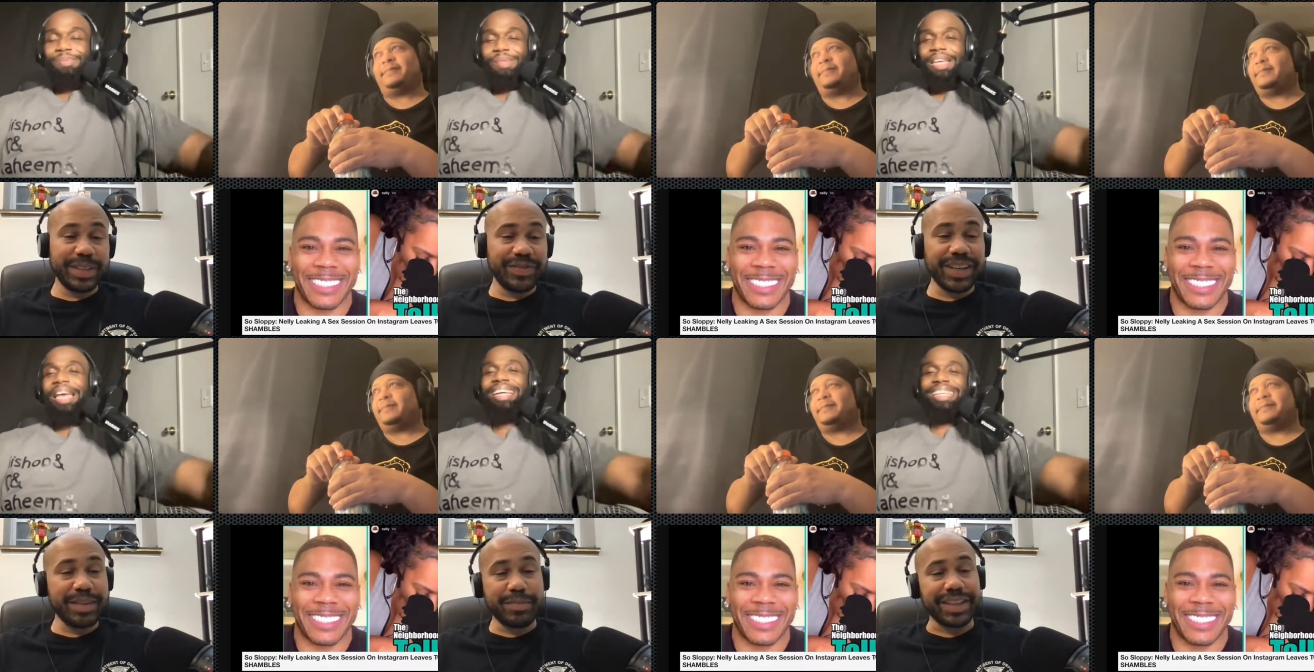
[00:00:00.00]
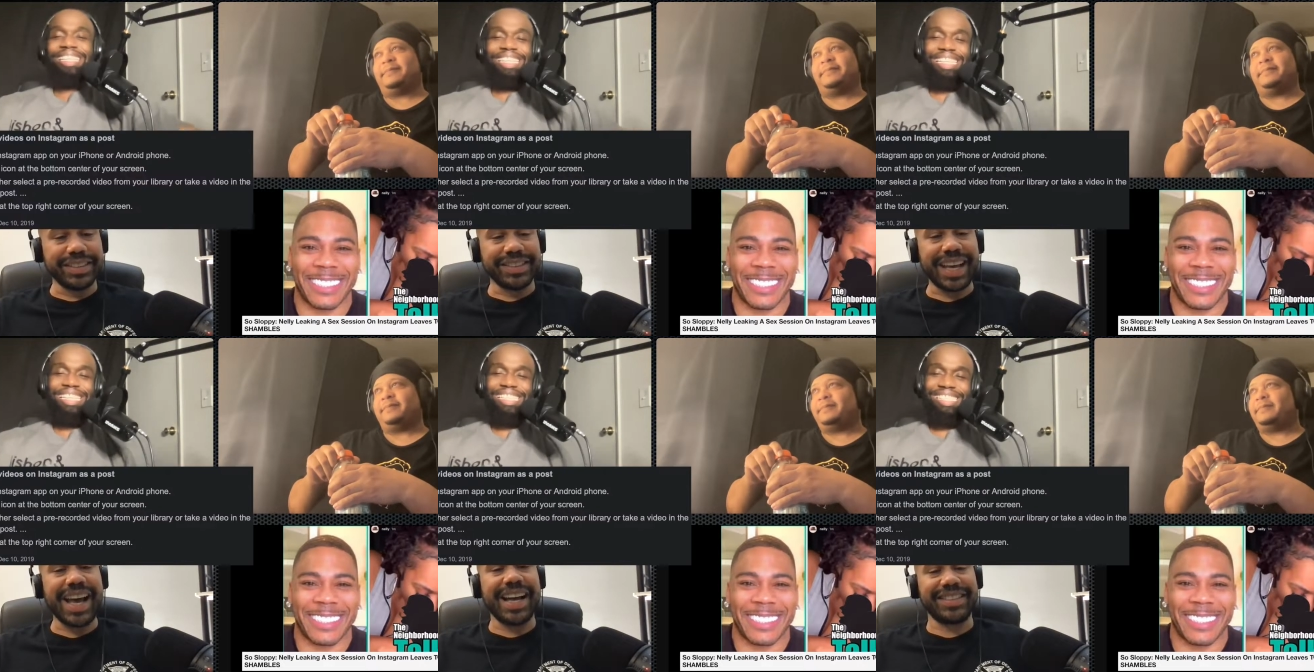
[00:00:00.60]
Speaker 1: fucking buttons to
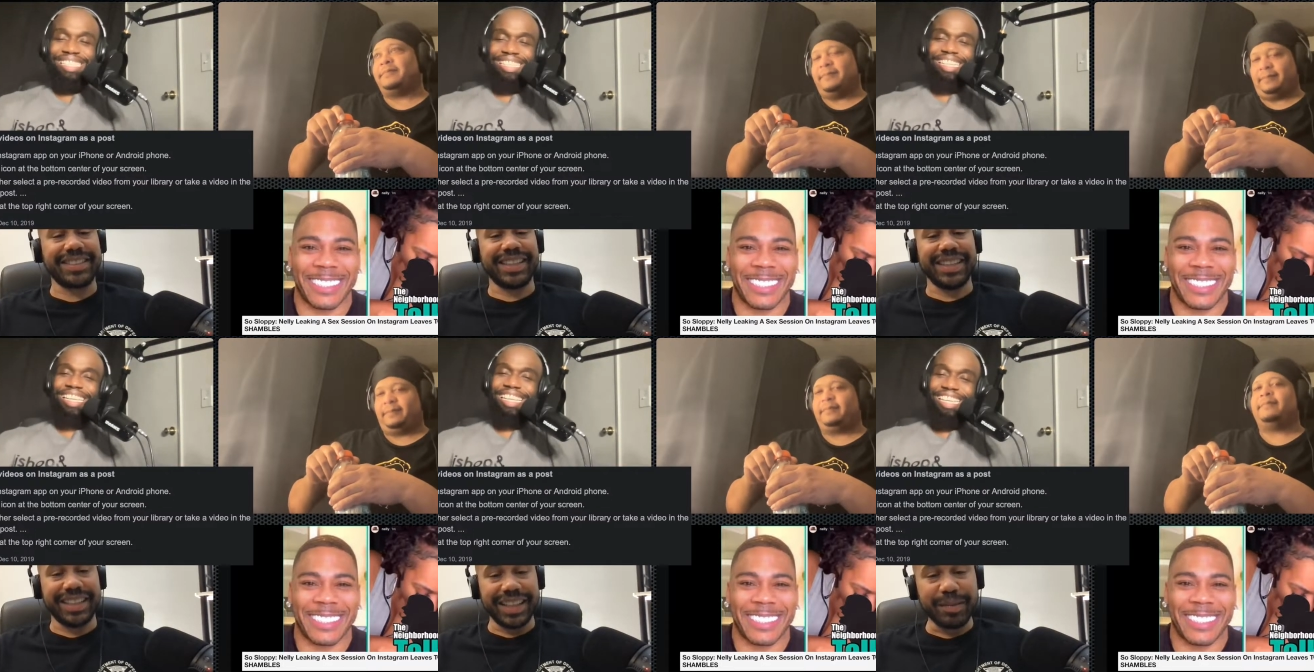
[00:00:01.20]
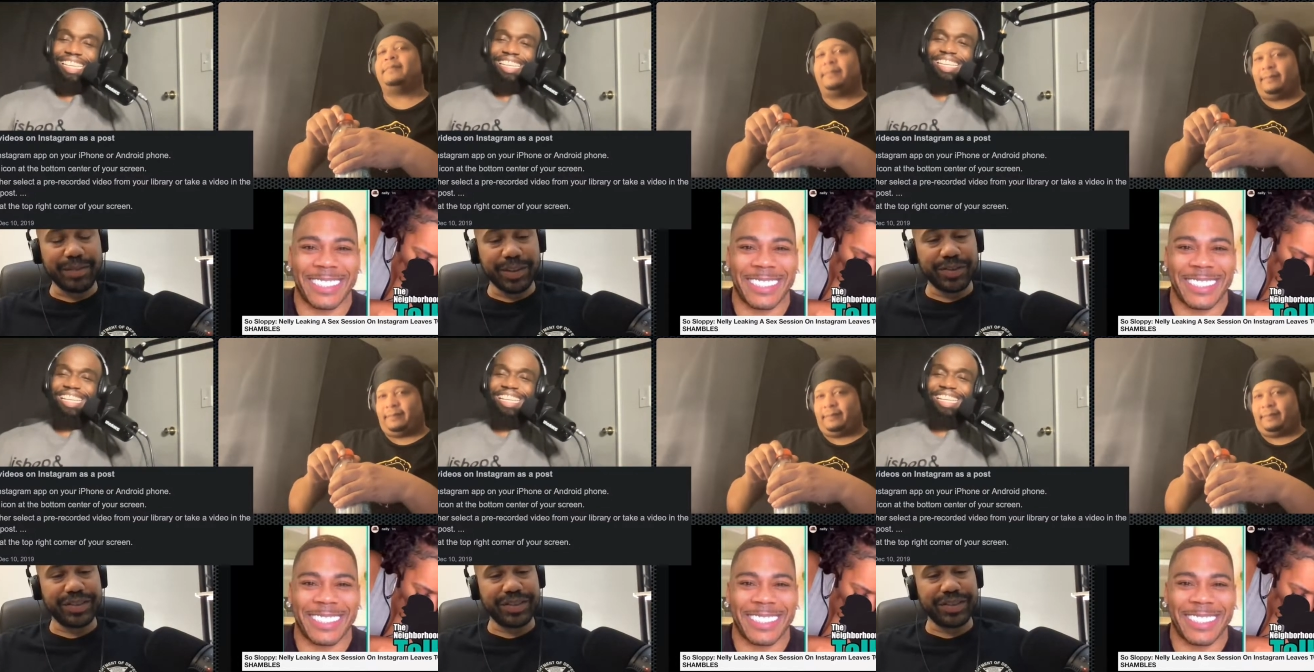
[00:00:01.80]
accidentally upload